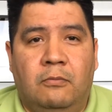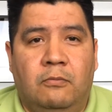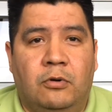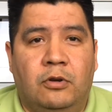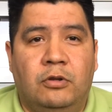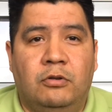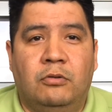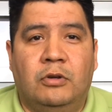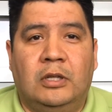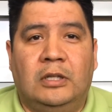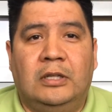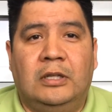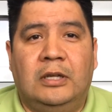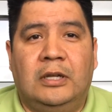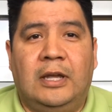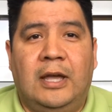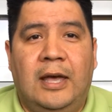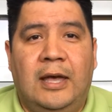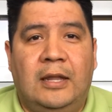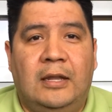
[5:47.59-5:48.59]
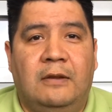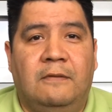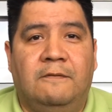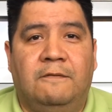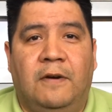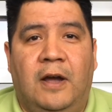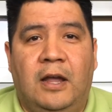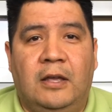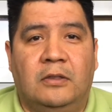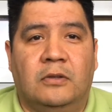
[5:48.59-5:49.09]
where you can look at and
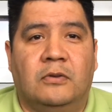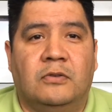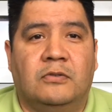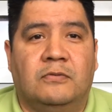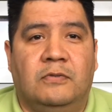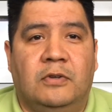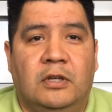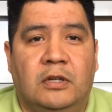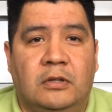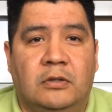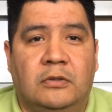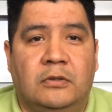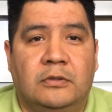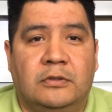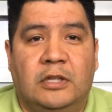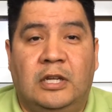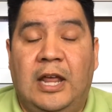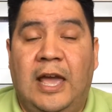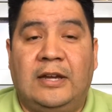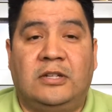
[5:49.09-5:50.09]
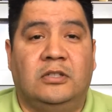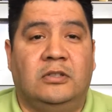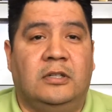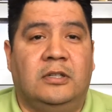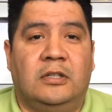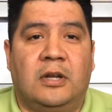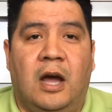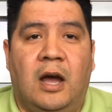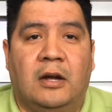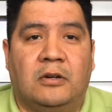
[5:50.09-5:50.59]
find those vehicles and actually
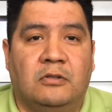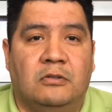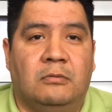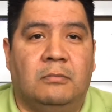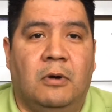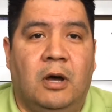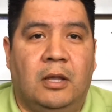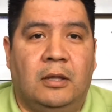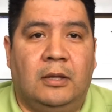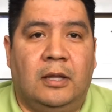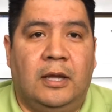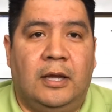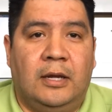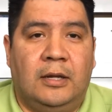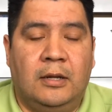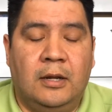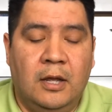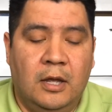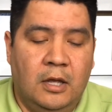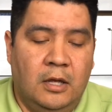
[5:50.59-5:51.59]
talk to them online.